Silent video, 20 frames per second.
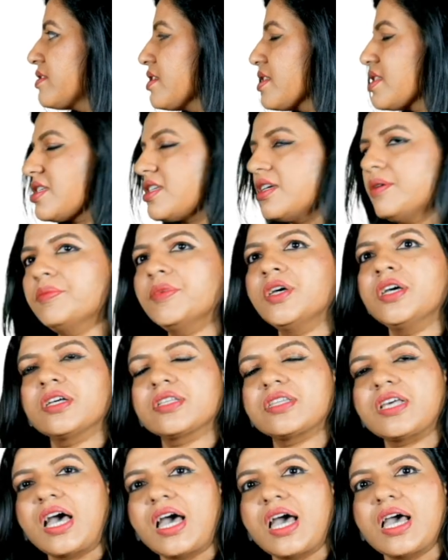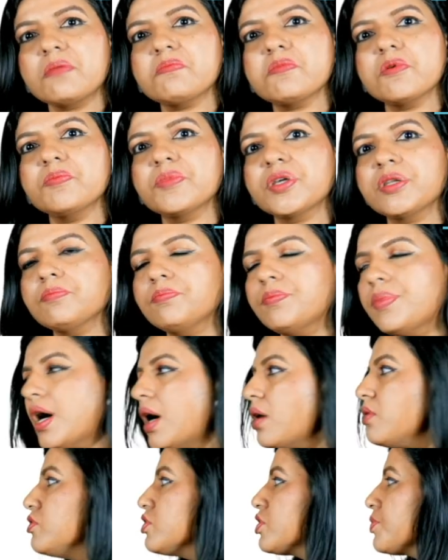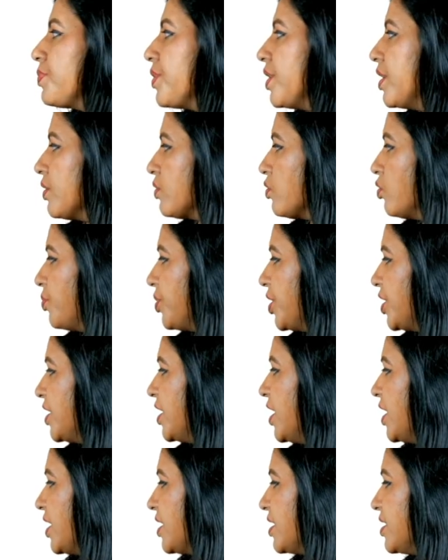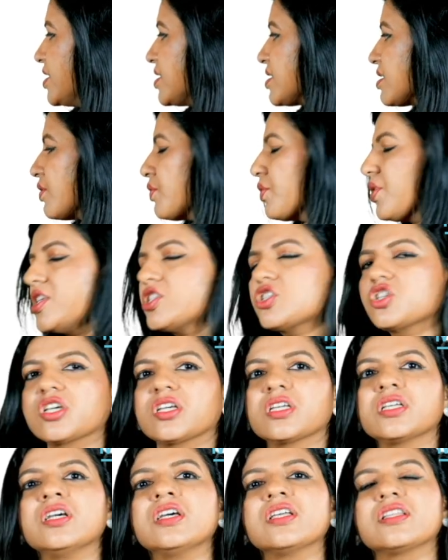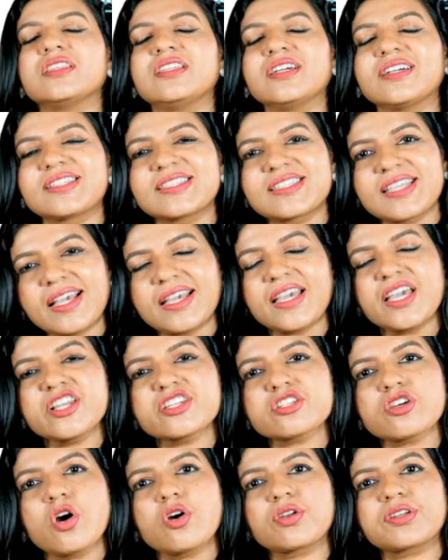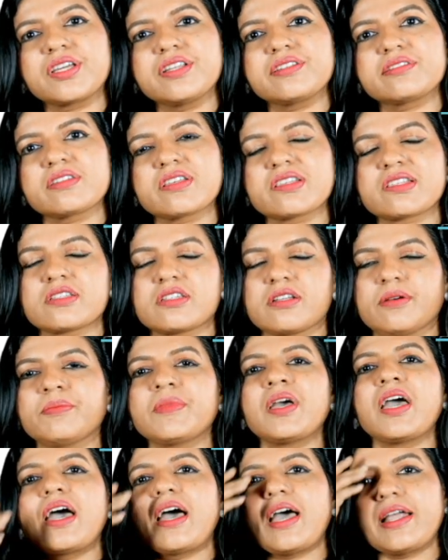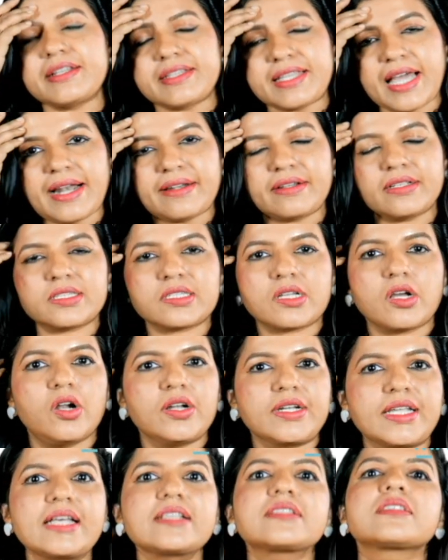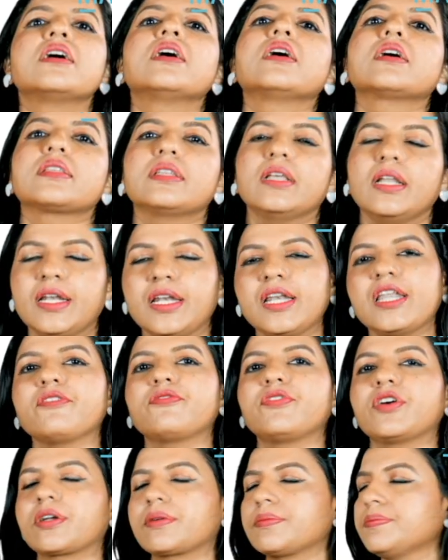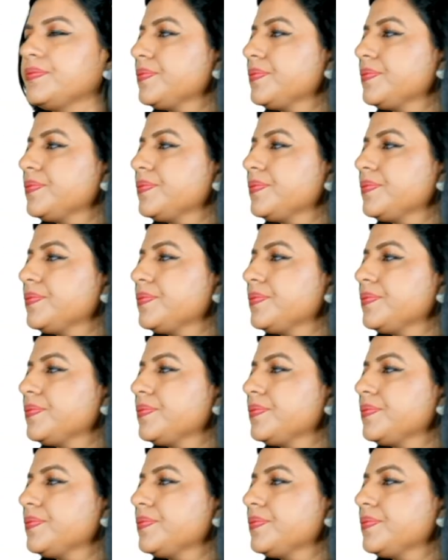system, the albumin bound bilirubin is reaching the second organ system, and that is called as the liver.